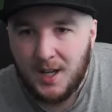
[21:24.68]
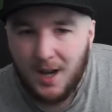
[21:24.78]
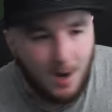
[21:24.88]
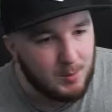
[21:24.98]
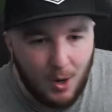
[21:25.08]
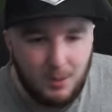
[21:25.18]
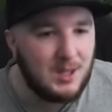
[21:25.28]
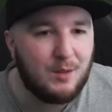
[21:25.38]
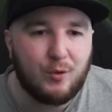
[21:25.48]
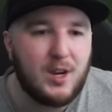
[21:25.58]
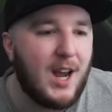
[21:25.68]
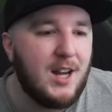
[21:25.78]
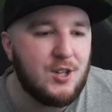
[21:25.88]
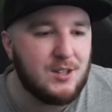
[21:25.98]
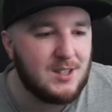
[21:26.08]
I'm going in the free
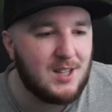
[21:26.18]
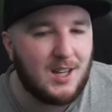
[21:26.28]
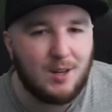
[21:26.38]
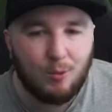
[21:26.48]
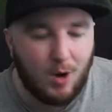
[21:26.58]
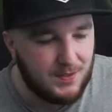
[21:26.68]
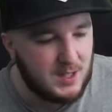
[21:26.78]
agents thinking, right,